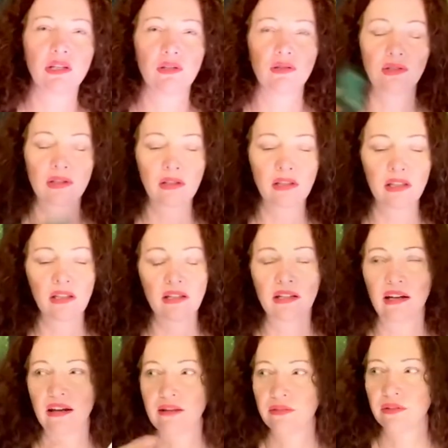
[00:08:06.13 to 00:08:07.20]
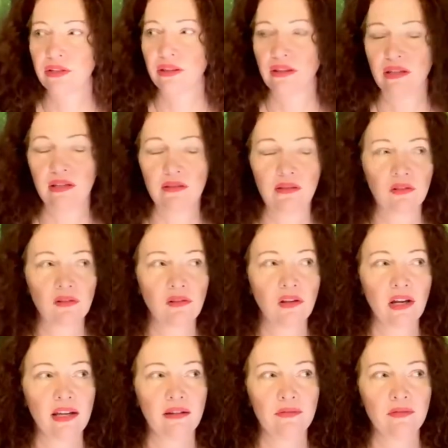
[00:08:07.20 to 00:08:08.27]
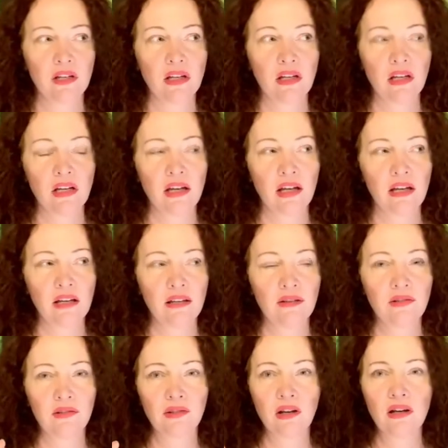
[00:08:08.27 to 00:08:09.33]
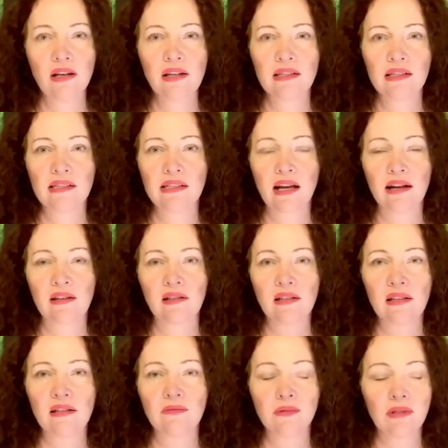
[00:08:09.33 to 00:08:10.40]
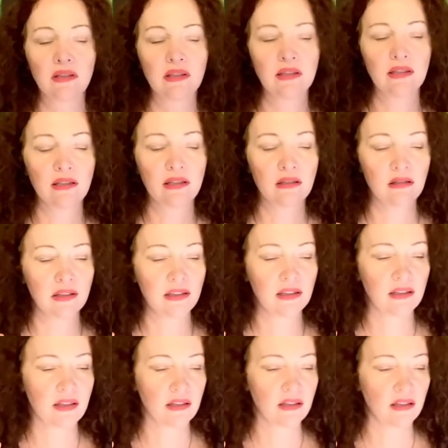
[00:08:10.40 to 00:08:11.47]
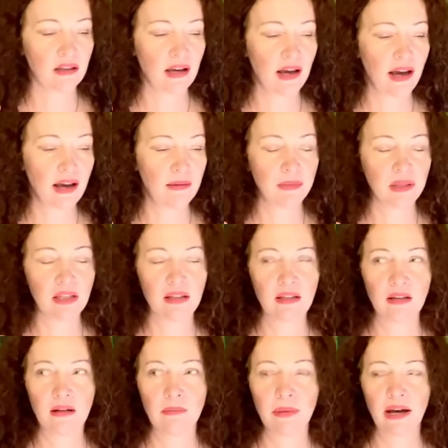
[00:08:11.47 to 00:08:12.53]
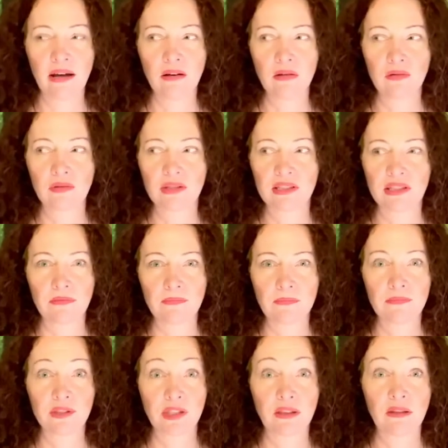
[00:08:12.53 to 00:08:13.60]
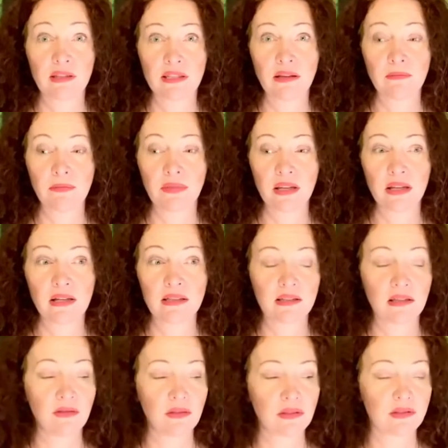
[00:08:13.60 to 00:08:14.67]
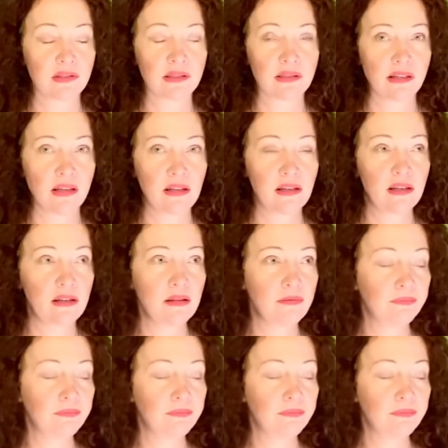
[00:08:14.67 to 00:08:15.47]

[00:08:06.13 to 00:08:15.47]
who's looking at everything in their life, and they're not exactly really like happy about some things that they're seeing.